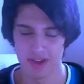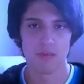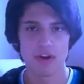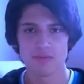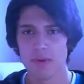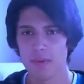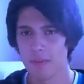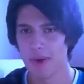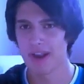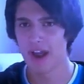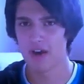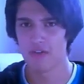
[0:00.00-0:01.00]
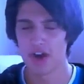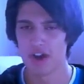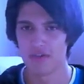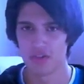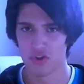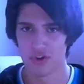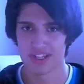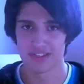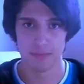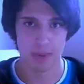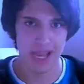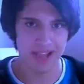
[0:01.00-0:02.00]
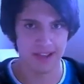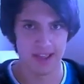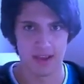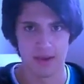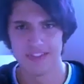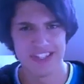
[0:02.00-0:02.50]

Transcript: So most people by now have heard of the craze of planking.